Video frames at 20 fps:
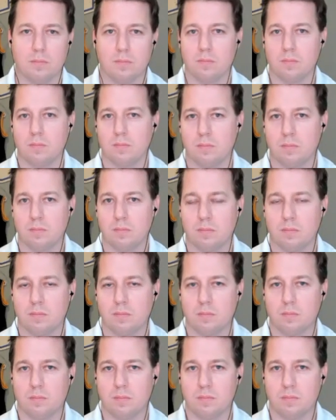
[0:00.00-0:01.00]

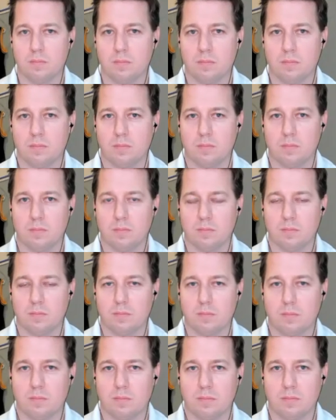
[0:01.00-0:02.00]

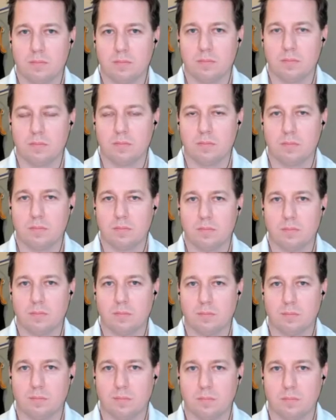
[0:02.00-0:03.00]

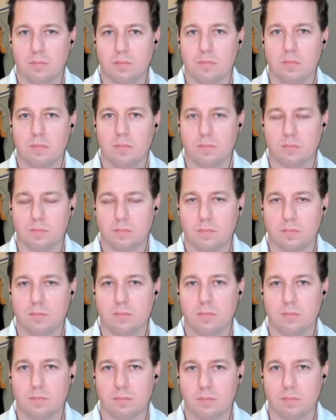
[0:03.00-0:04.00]

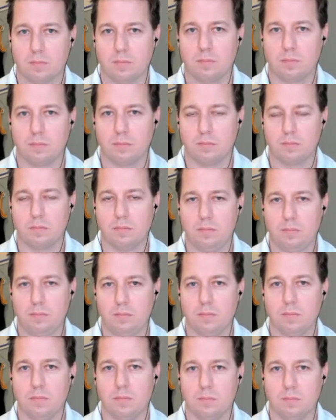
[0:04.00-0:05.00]

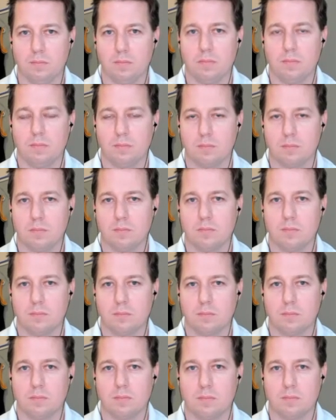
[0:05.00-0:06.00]

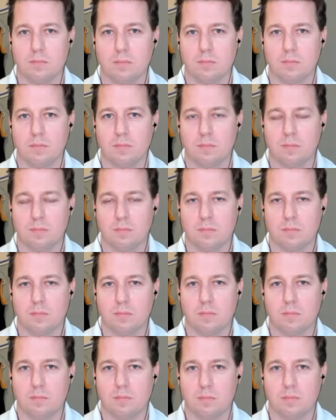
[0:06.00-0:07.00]

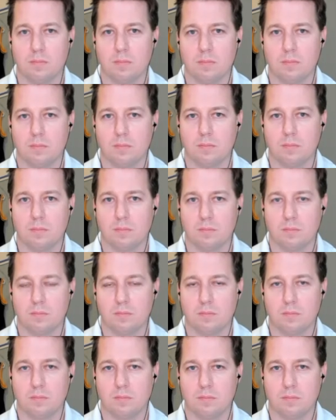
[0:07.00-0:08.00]
This person isn't speaking.